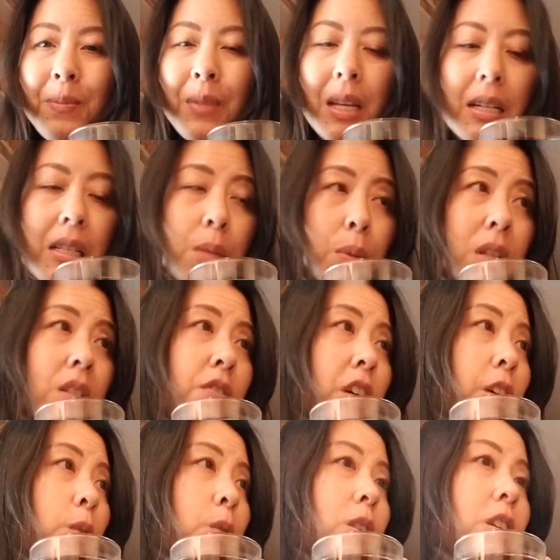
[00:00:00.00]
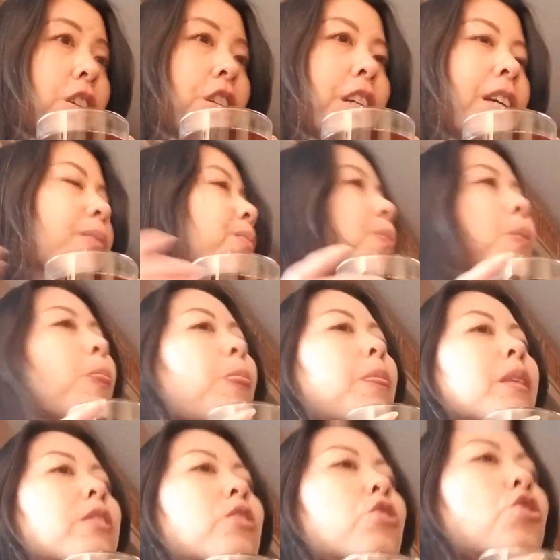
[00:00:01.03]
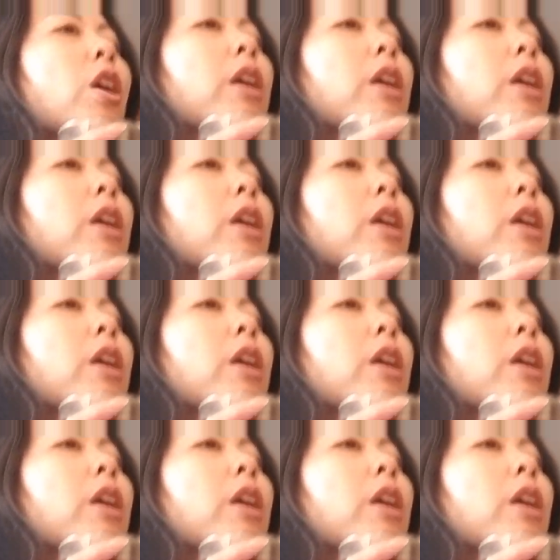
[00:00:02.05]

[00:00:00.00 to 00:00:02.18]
It smells very orangey. Did you try